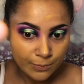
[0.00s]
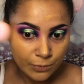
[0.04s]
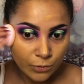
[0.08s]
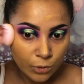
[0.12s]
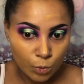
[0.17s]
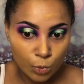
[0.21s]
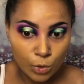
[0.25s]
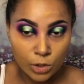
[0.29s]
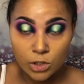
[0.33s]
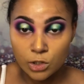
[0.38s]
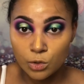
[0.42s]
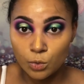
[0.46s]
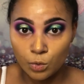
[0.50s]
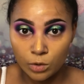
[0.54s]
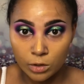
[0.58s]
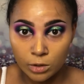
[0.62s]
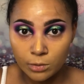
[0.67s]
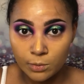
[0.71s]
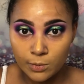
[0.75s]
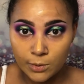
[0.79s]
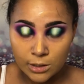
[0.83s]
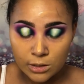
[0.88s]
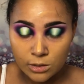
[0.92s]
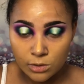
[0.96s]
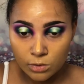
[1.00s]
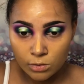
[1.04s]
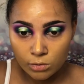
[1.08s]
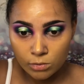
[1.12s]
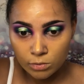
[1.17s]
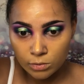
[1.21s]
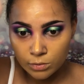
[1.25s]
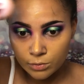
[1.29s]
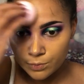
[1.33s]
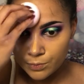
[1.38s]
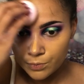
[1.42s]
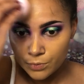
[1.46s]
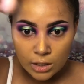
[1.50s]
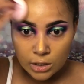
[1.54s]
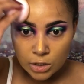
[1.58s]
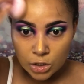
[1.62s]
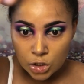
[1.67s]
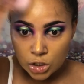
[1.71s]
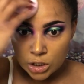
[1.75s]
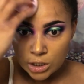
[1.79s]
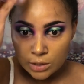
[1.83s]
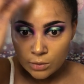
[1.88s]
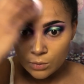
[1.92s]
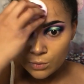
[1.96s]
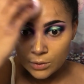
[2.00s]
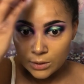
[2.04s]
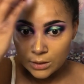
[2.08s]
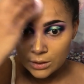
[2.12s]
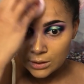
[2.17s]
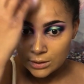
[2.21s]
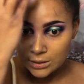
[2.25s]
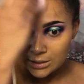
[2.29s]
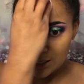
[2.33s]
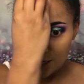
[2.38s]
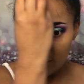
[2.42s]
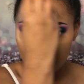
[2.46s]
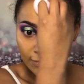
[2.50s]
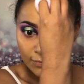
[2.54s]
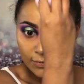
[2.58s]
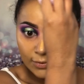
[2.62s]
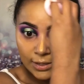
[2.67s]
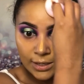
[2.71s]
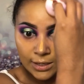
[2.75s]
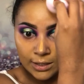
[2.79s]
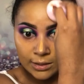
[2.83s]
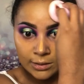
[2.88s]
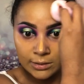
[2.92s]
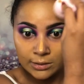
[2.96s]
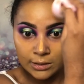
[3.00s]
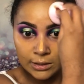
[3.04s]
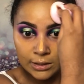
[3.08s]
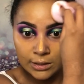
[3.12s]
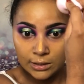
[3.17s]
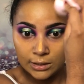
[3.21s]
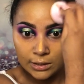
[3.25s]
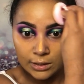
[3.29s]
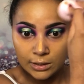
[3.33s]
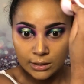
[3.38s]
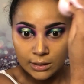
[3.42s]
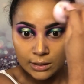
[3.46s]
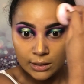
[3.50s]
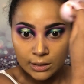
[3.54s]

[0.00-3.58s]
which will be soon, she will definitely